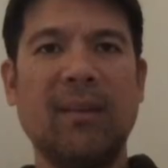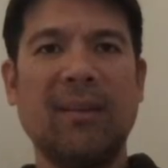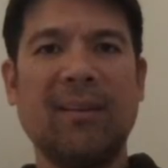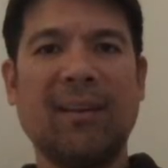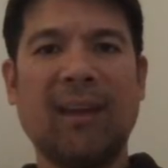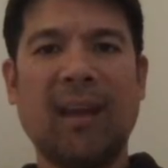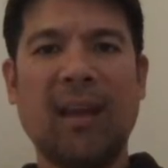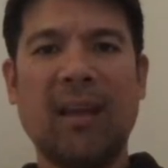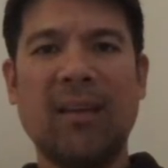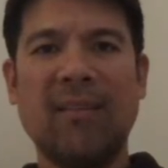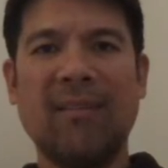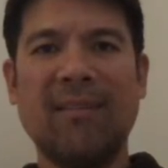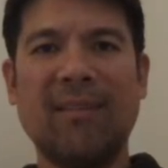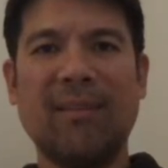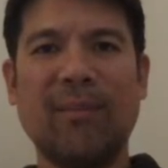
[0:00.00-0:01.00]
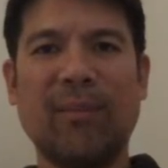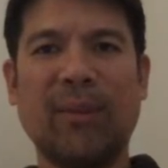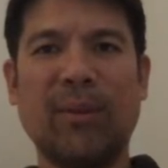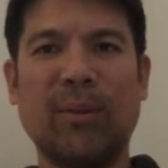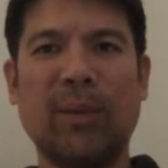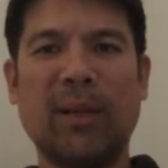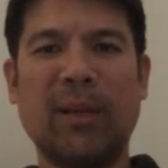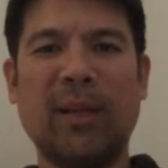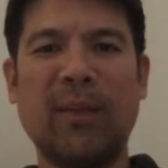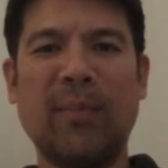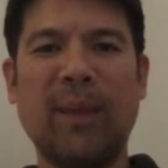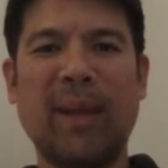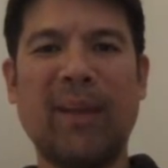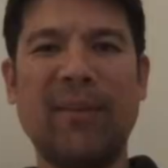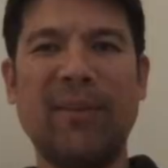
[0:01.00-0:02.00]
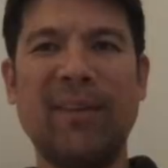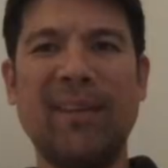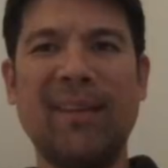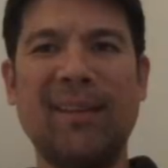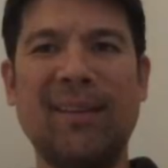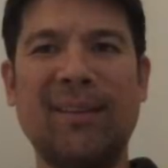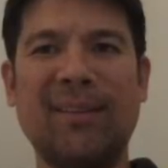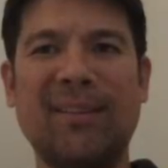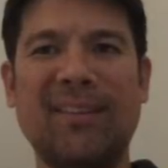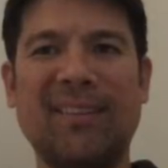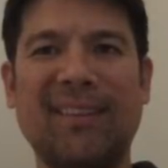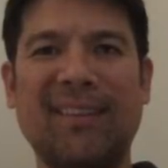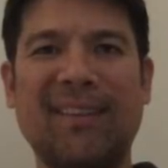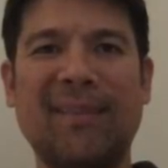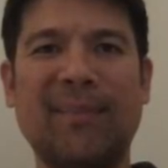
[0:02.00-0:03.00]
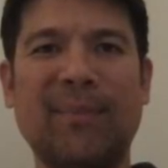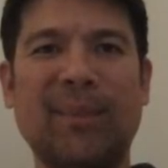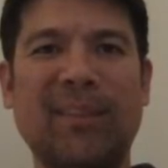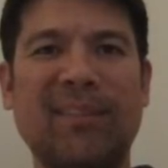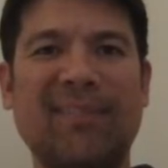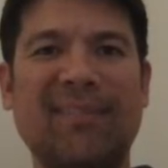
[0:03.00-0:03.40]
I'm gonna run out of battery here, but